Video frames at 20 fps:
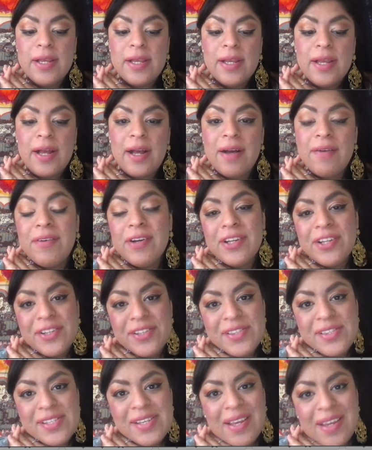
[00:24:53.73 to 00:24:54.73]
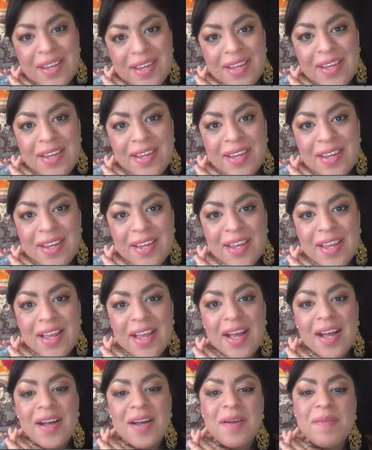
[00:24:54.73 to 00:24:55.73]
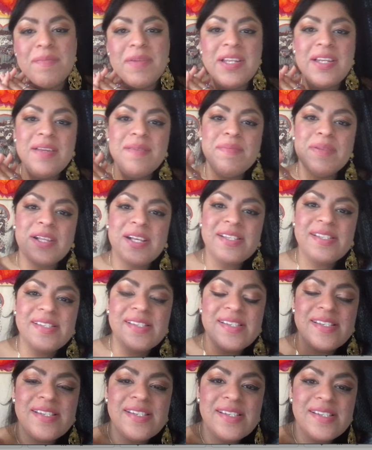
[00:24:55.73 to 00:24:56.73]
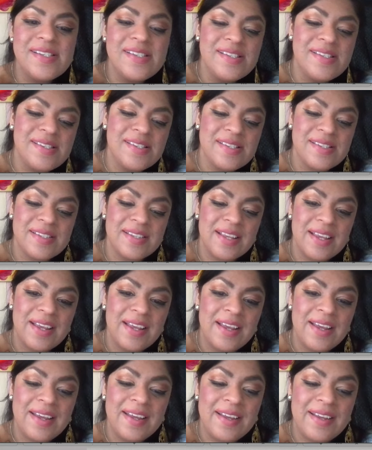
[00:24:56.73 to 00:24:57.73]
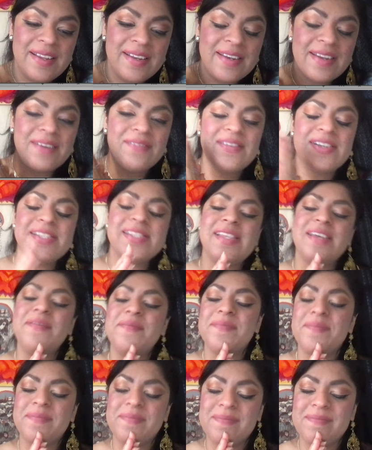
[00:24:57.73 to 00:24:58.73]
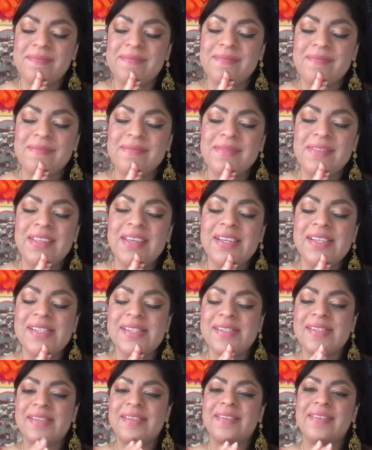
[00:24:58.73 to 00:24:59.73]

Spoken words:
Have a good day. Many blessings and namaste. Thanks.